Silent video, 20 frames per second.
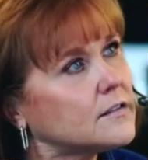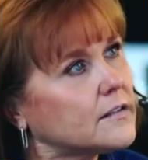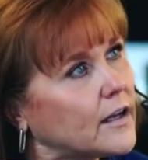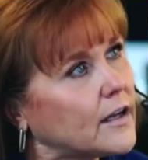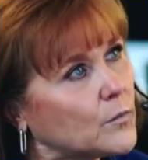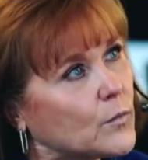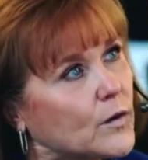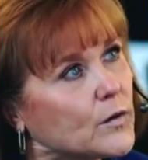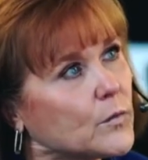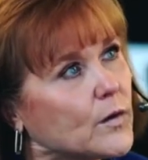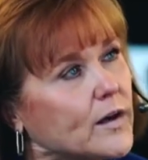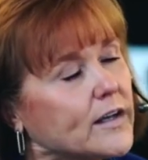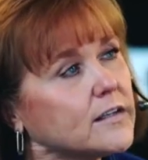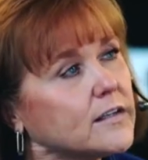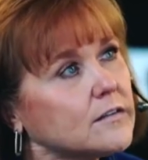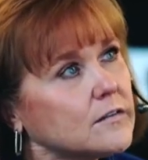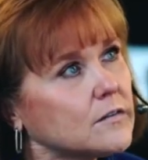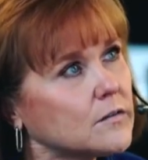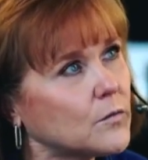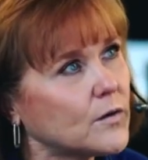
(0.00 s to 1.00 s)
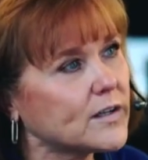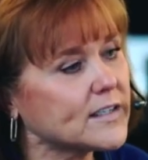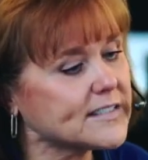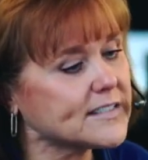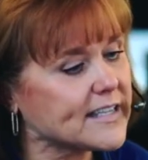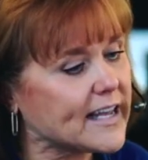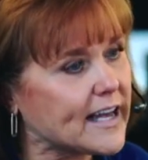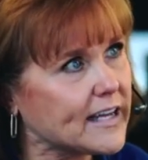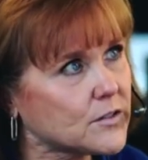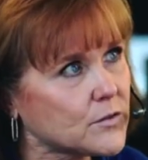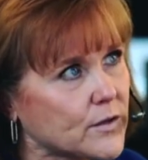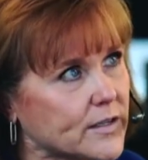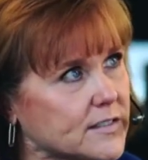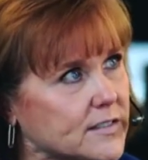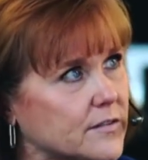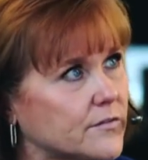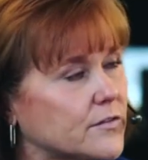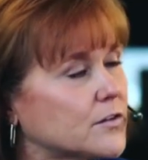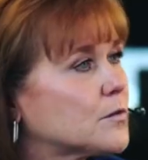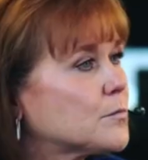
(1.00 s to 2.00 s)
nine one one, what is the
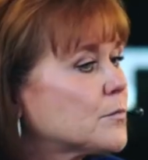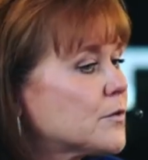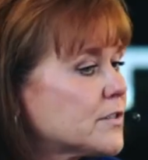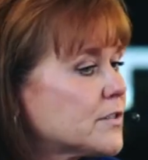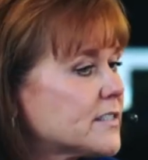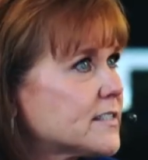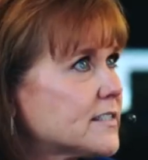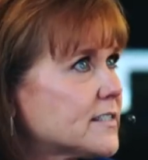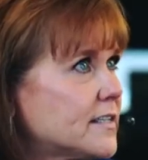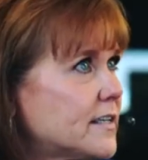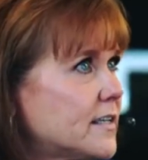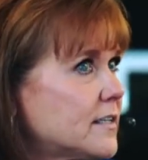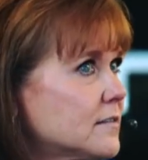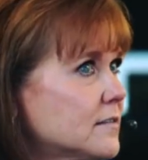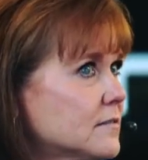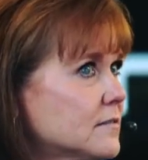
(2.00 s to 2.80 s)
address of your emergency?